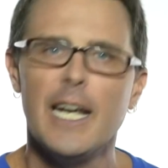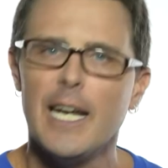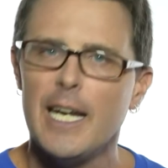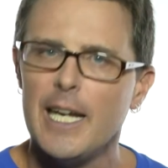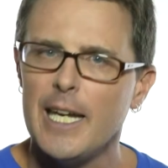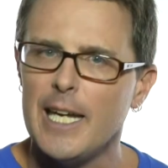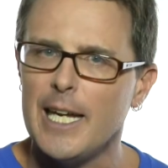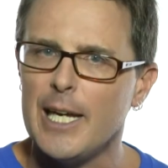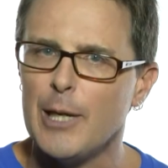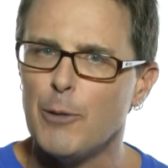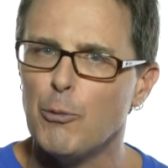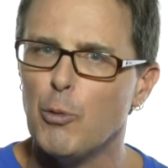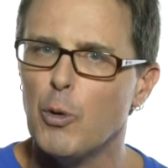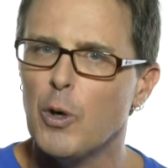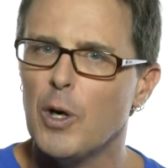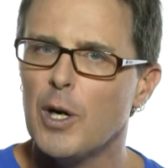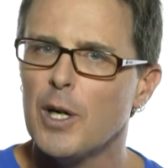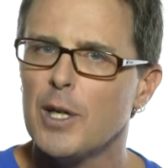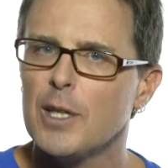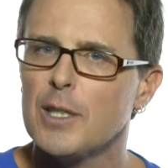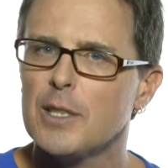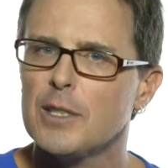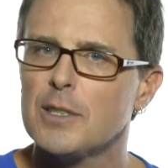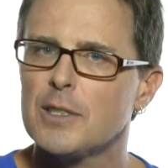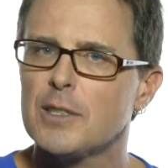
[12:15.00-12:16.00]
He
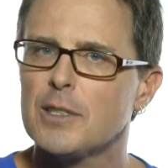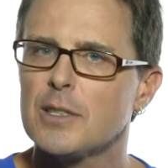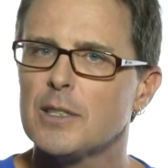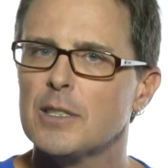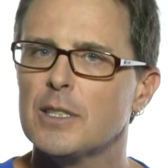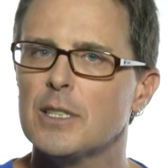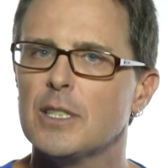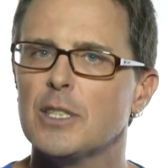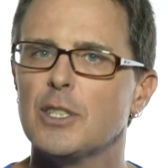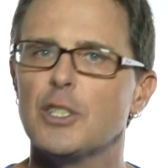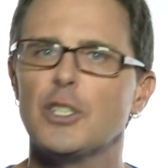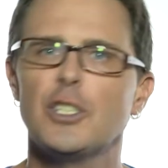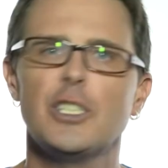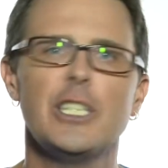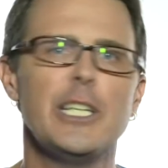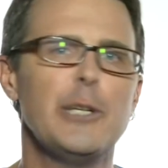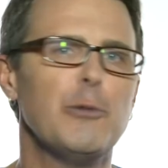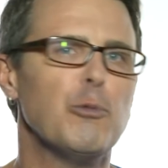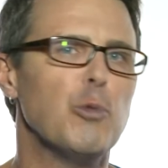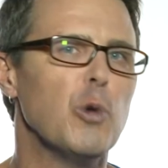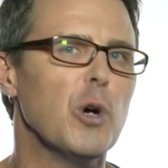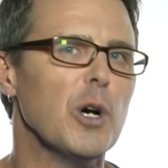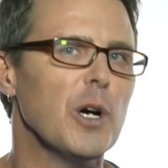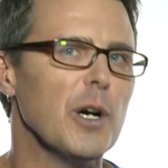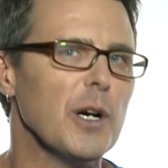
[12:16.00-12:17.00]
works, she
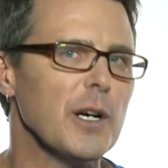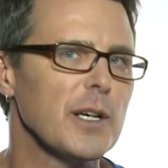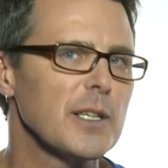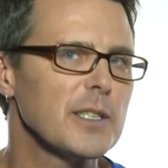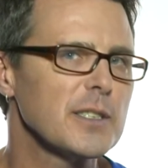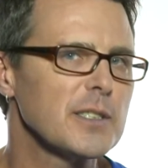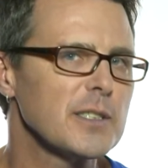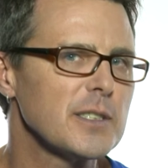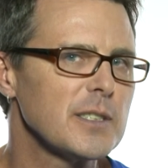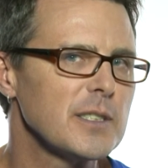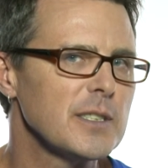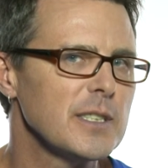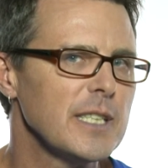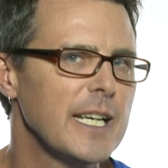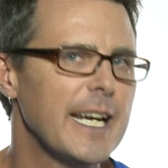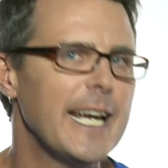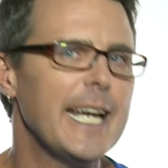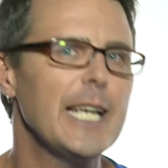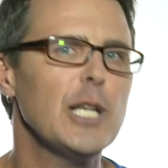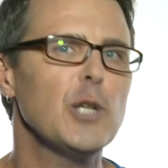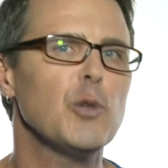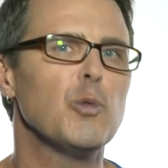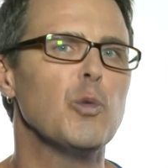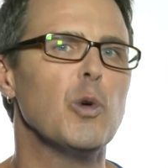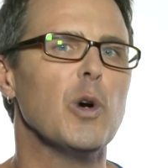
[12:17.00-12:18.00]
works,
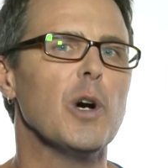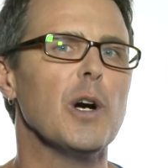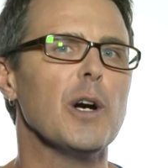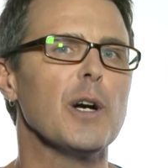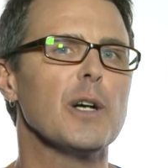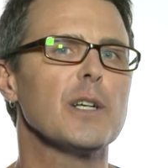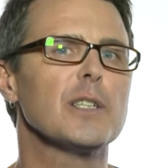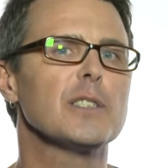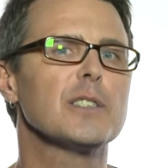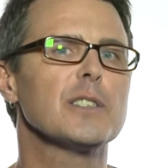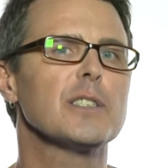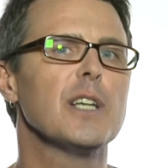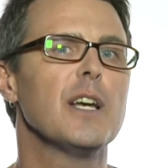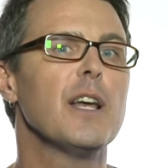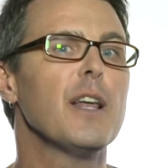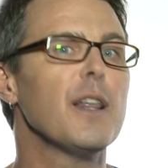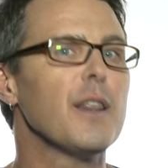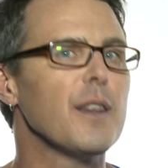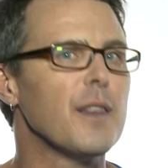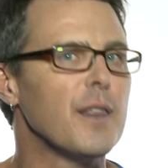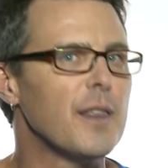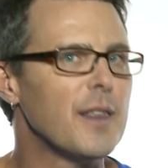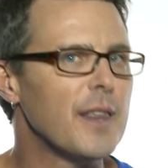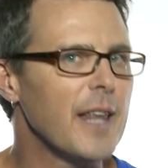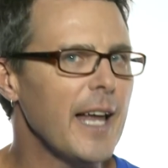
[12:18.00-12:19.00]
it works.
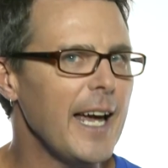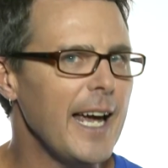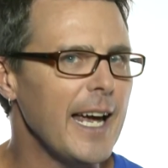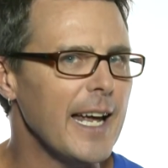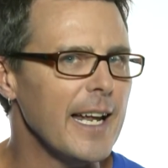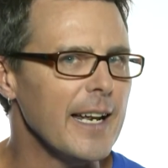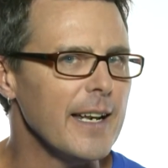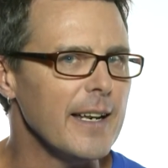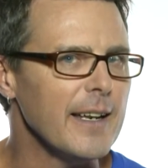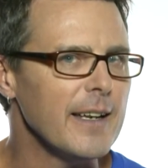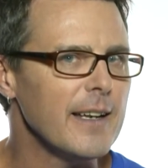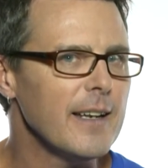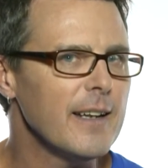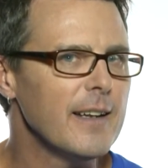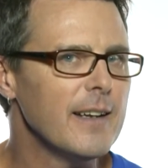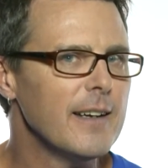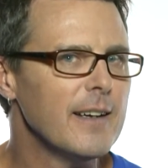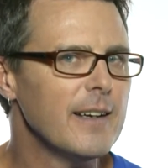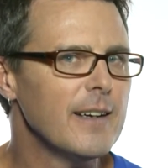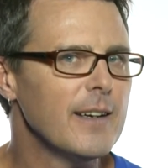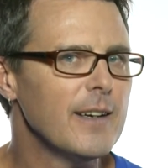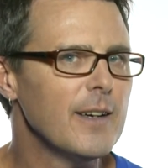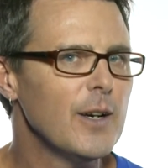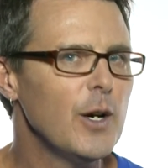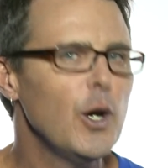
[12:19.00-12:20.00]
Then
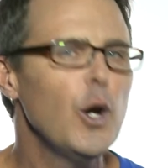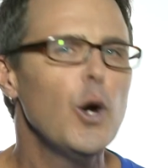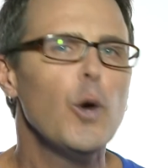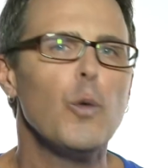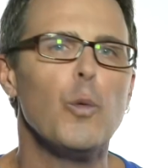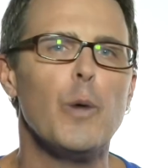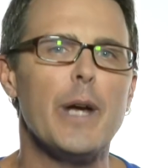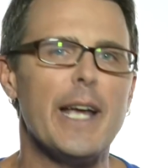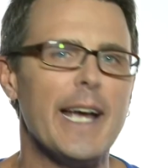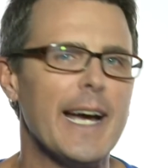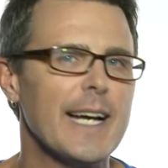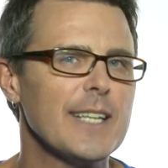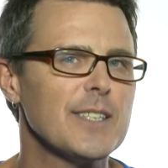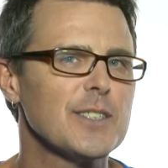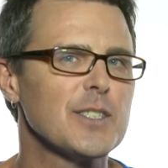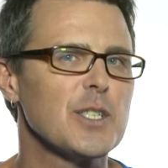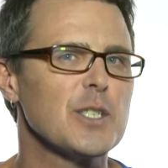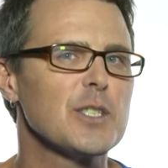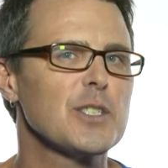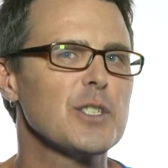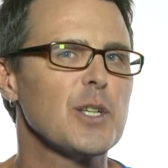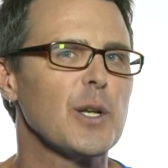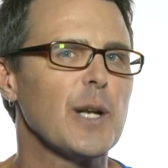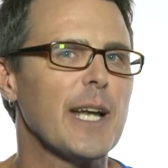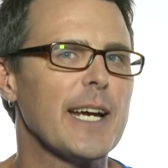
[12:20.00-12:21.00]
we had to
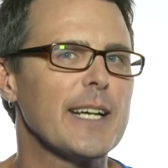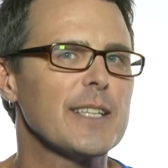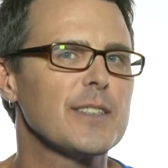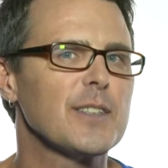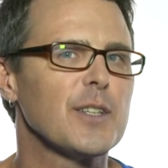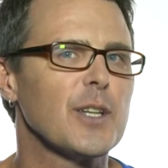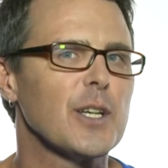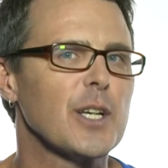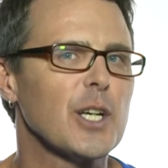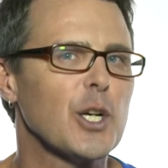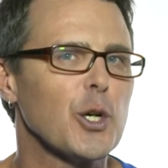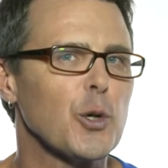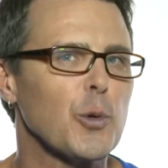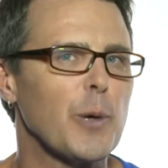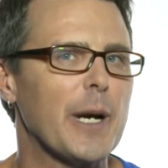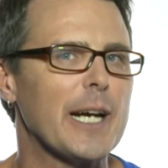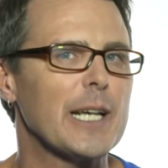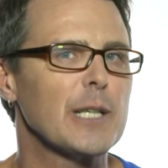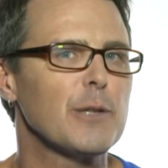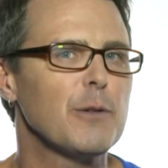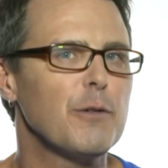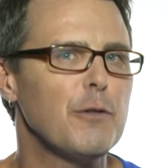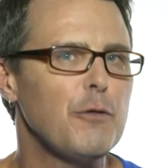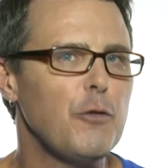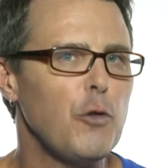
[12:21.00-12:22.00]
select the
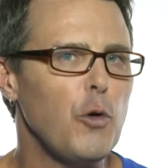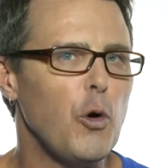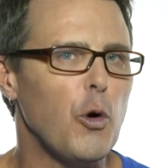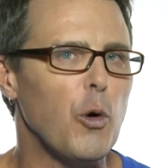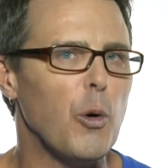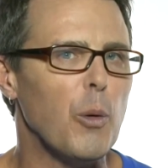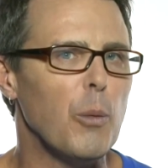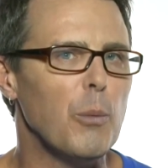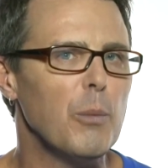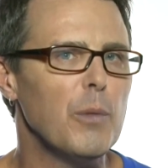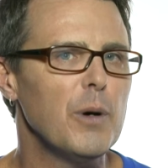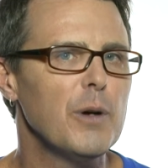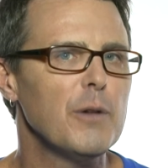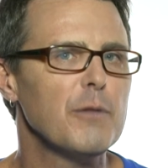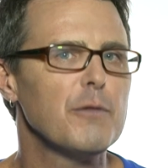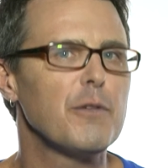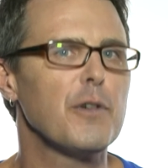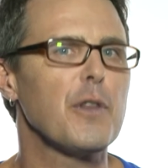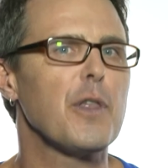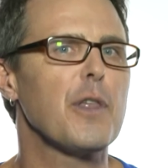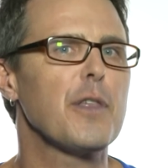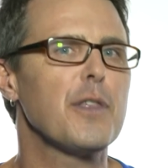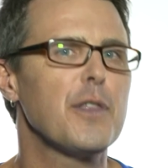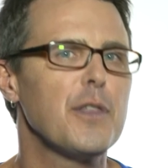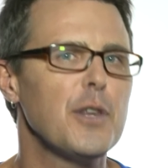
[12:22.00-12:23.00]
correct form for
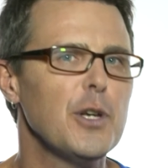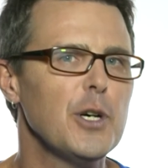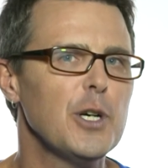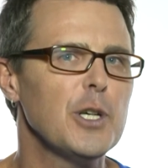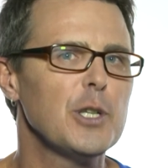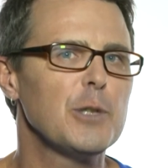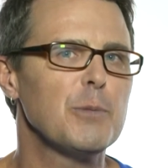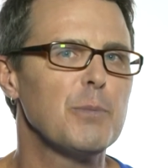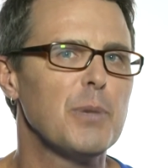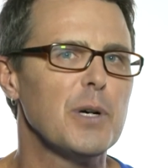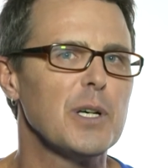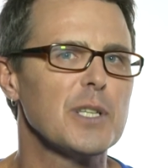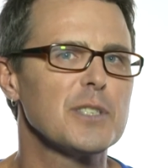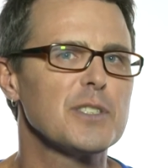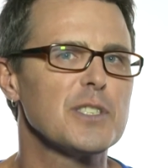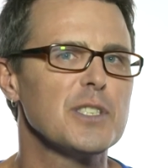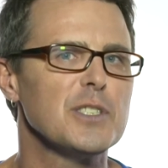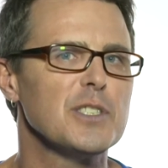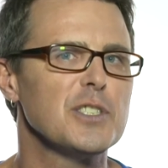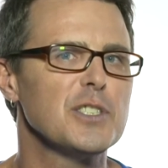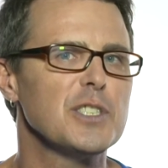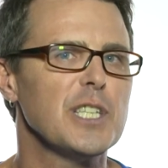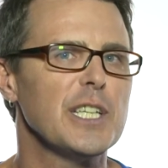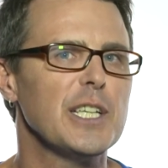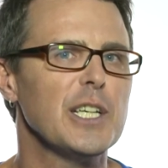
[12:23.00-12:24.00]
the third person
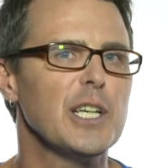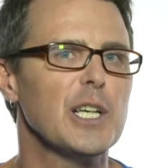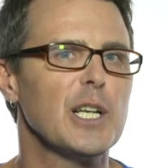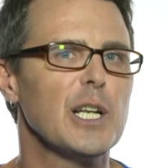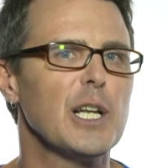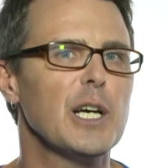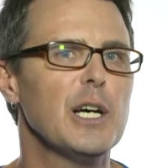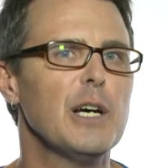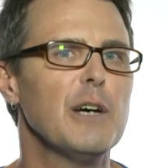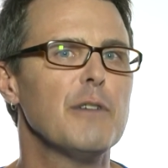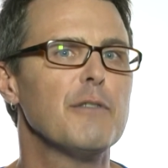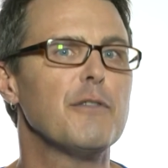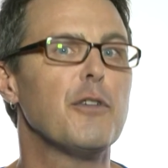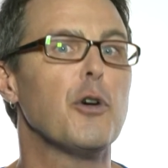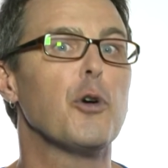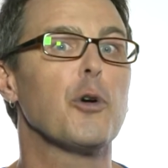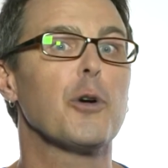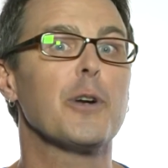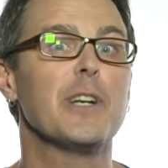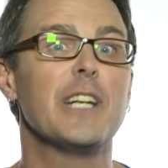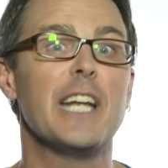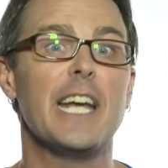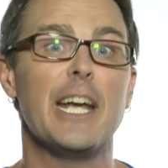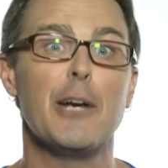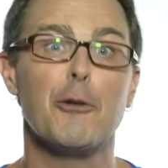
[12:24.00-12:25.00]
singular for
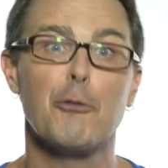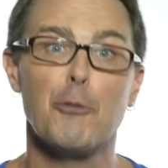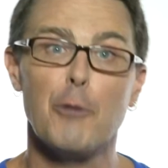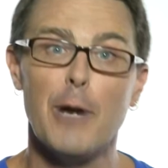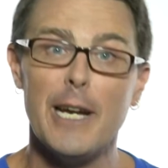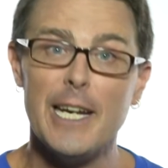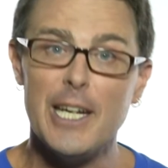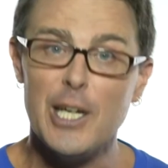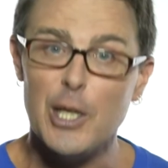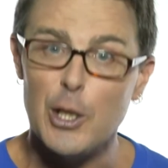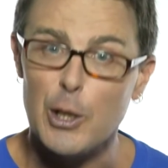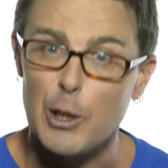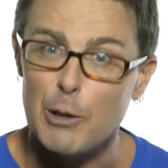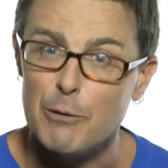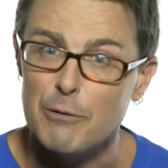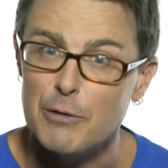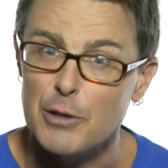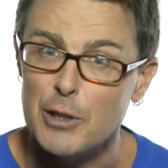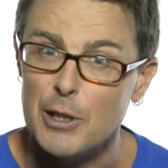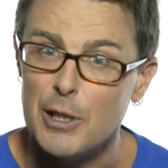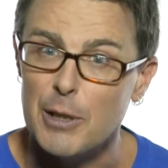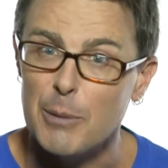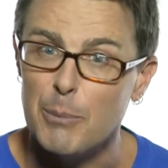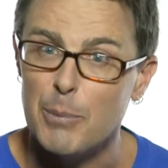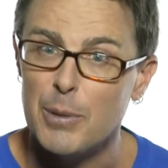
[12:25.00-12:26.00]
an irregular
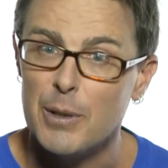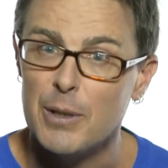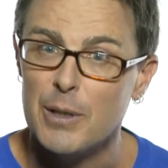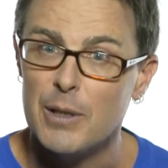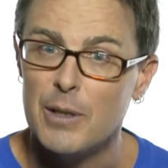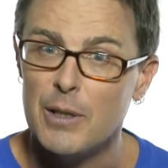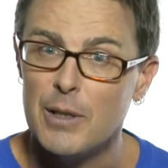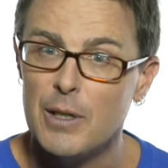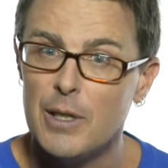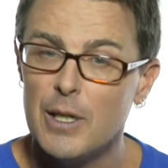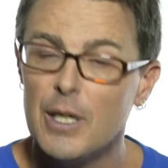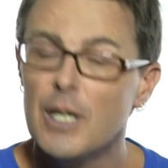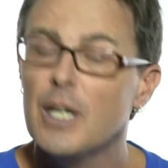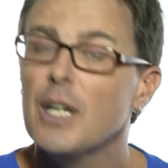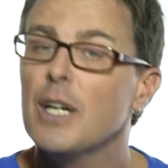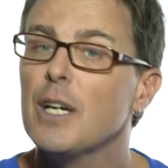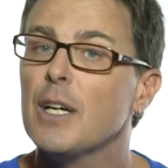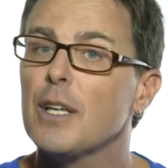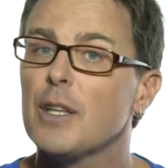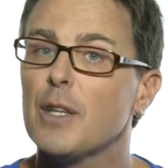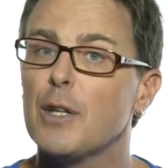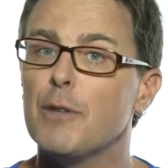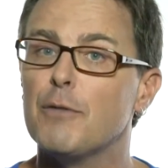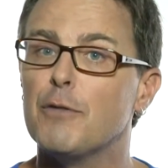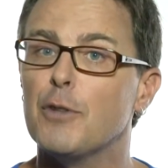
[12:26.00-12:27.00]
verb,
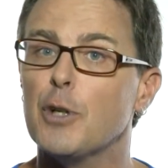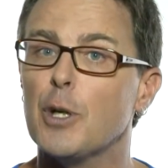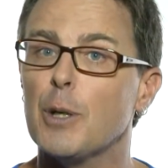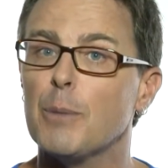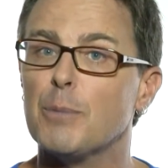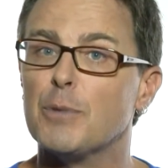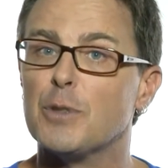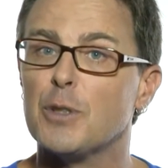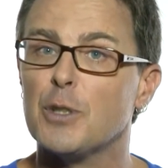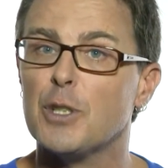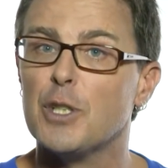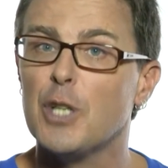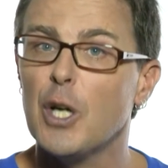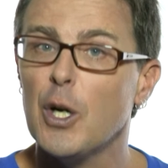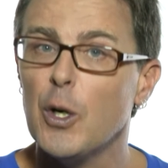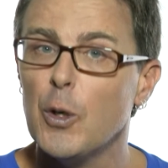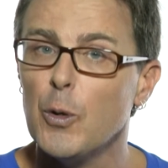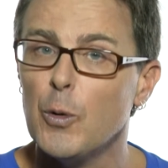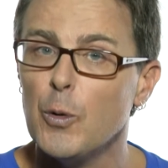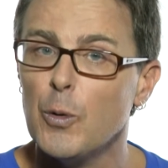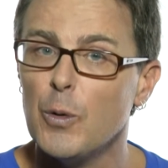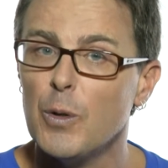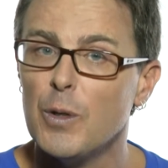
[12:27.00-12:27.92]
the verb to go.